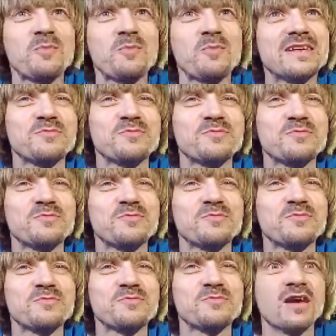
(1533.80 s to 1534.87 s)
Some kid said to
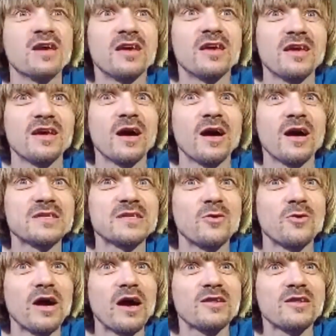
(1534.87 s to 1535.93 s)
me,
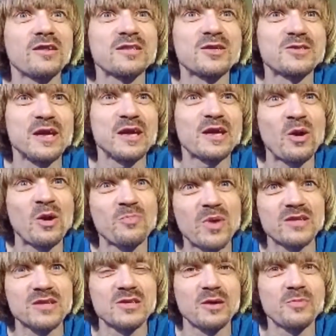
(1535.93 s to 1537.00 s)
I'd like to go take my
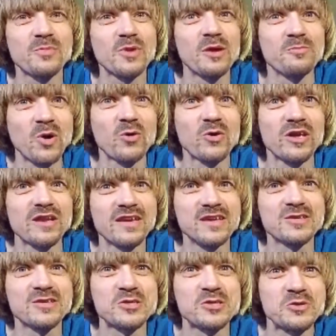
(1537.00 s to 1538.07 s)
pencil up and poke it
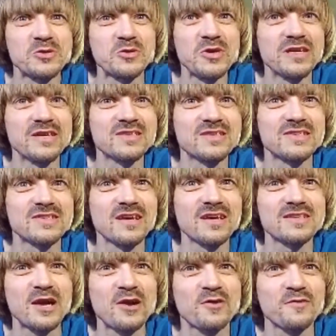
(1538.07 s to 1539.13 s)
into his
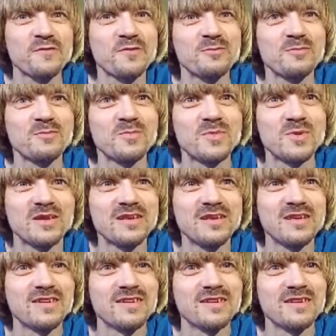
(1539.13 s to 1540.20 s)
styrofoam
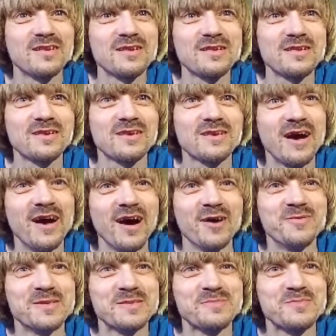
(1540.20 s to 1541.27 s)

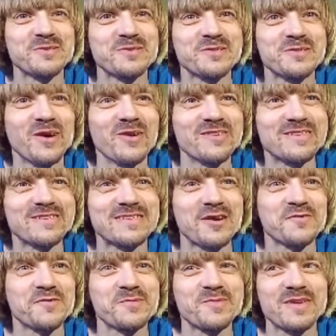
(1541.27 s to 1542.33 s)
cup, his Mr. Donut
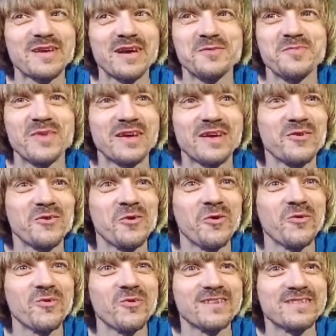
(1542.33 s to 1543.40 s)
styrofoam cup, make a
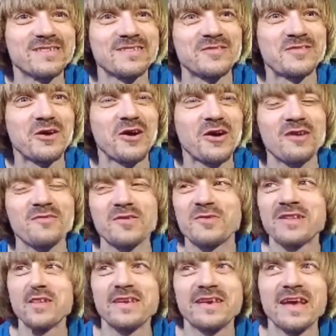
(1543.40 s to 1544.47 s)
hole in it so the coffee
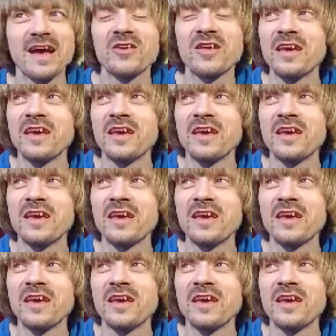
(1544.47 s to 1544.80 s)
would leak out.